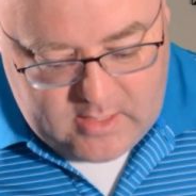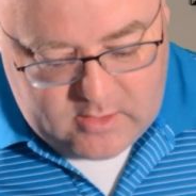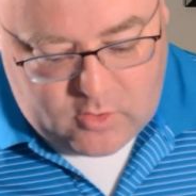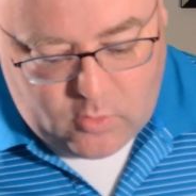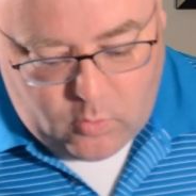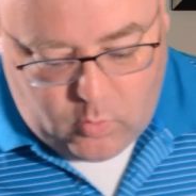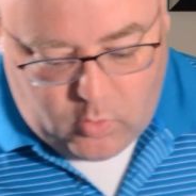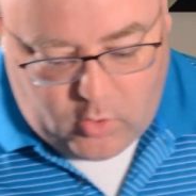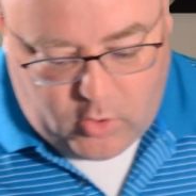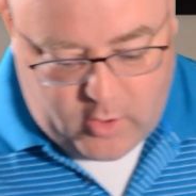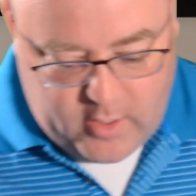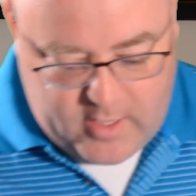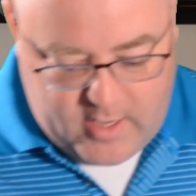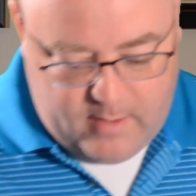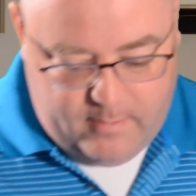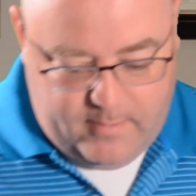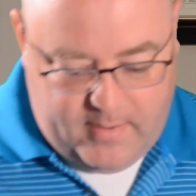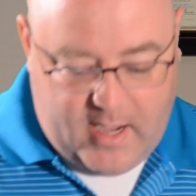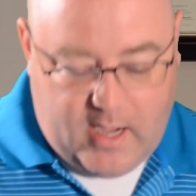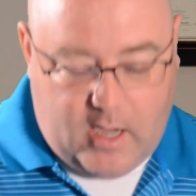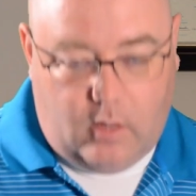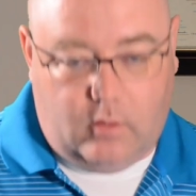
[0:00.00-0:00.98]
to worry
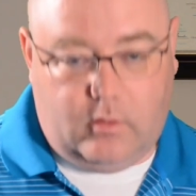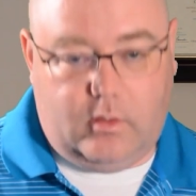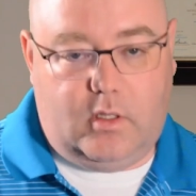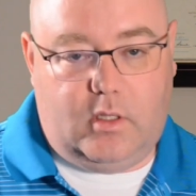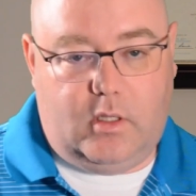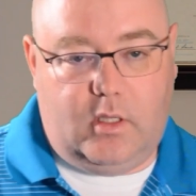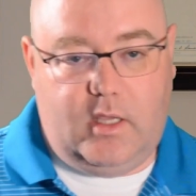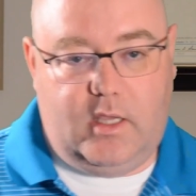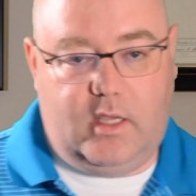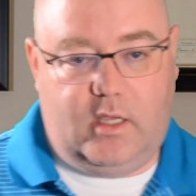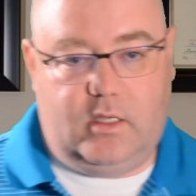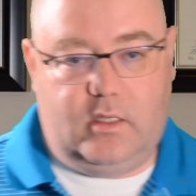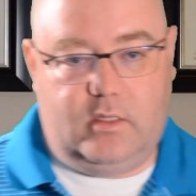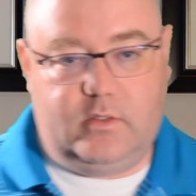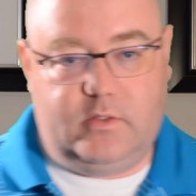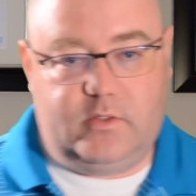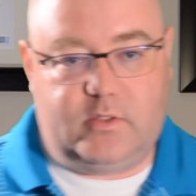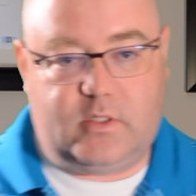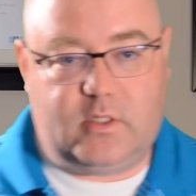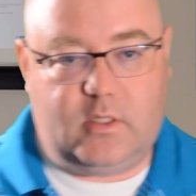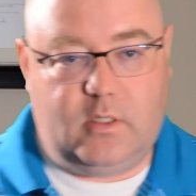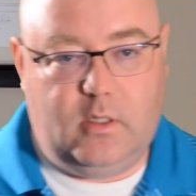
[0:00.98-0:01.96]
about
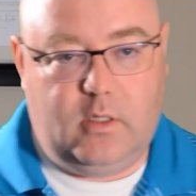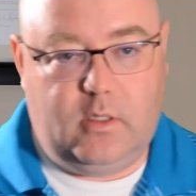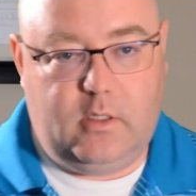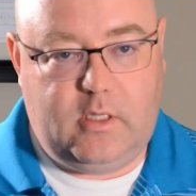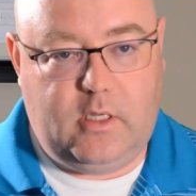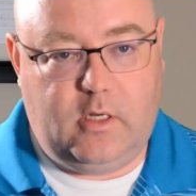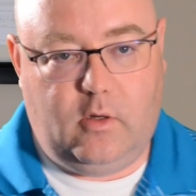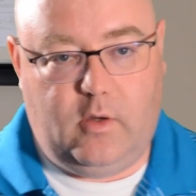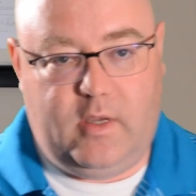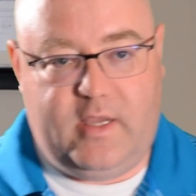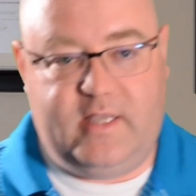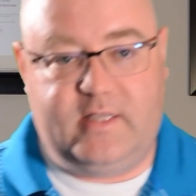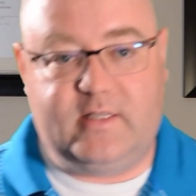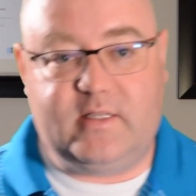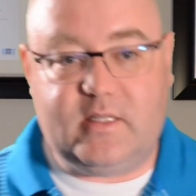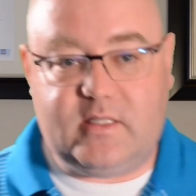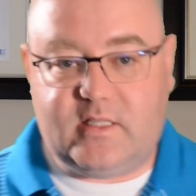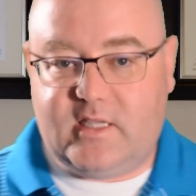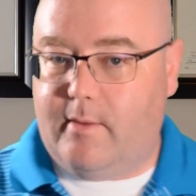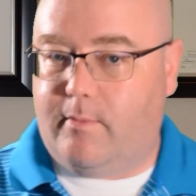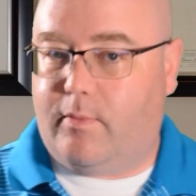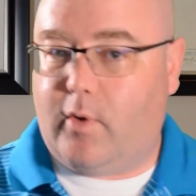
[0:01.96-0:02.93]
is
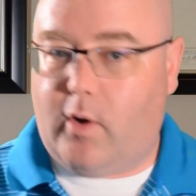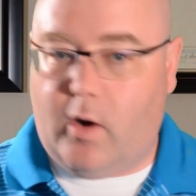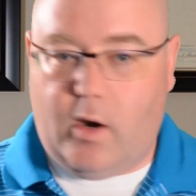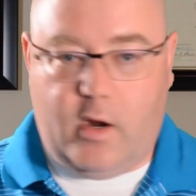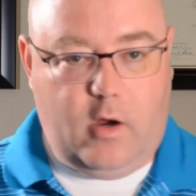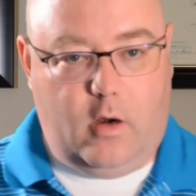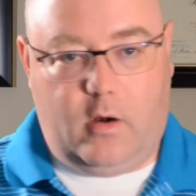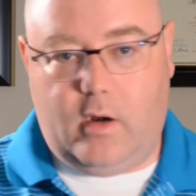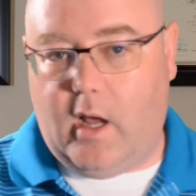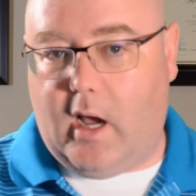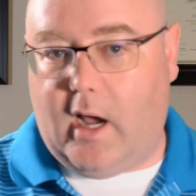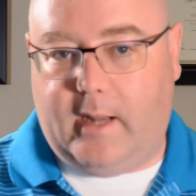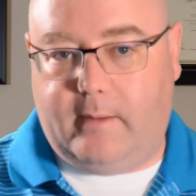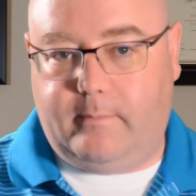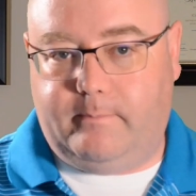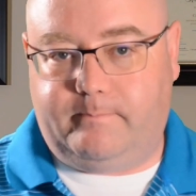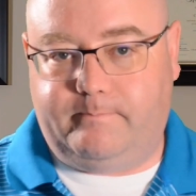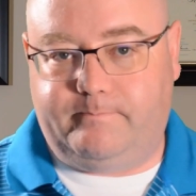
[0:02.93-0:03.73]
it temporary or not?